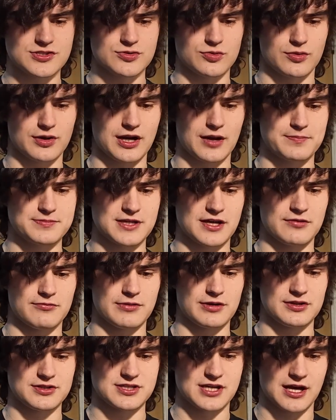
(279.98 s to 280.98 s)
saw it update
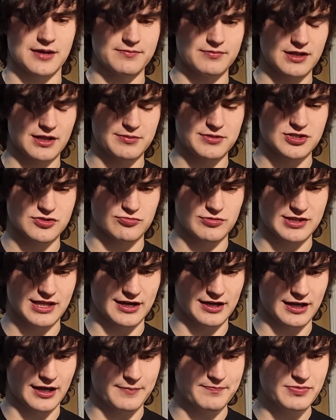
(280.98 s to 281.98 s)
in real time. Let me just read
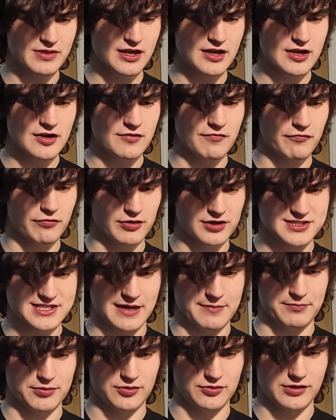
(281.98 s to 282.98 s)
that again. For
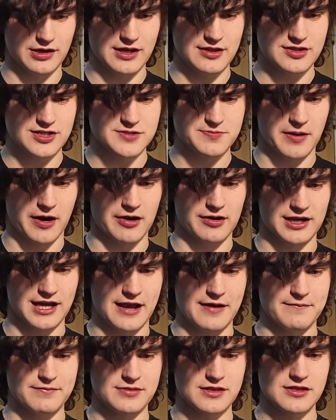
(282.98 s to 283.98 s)
example, in this pirate
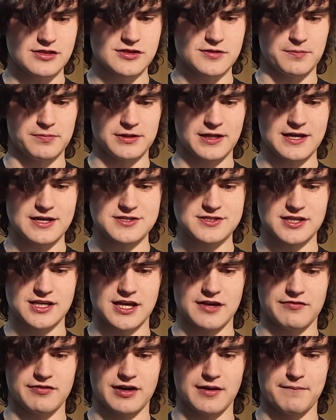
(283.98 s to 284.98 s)
game, the players are
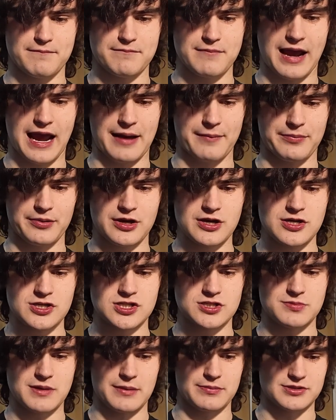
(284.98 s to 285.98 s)
given a map
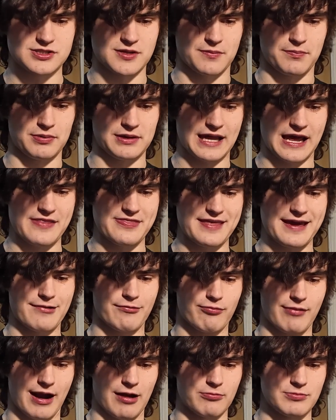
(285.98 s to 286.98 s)
to be able to plan their
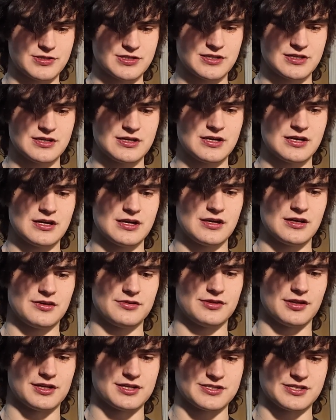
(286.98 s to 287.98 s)
route.
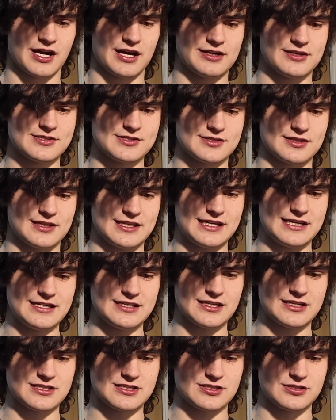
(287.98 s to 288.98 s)
The designers
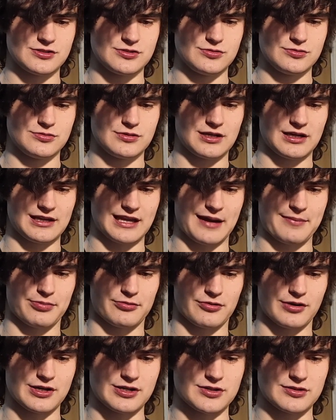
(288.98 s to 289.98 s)
leaned into
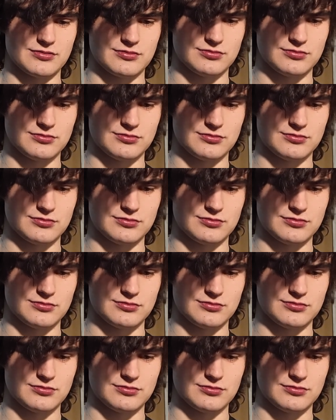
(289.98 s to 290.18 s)
collaboration